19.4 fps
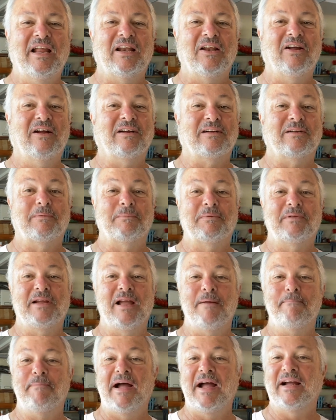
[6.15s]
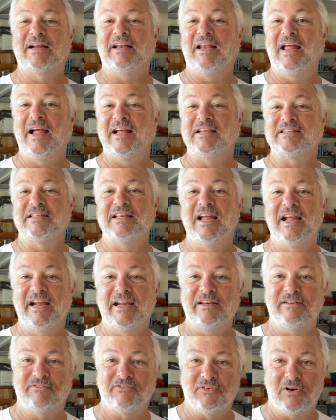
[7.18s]
Look, got back last
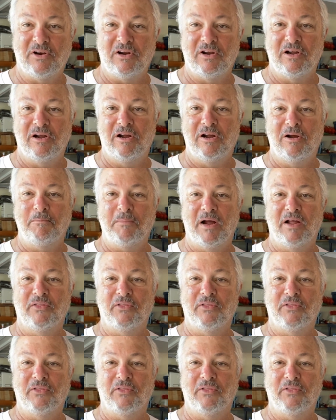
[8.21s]
night from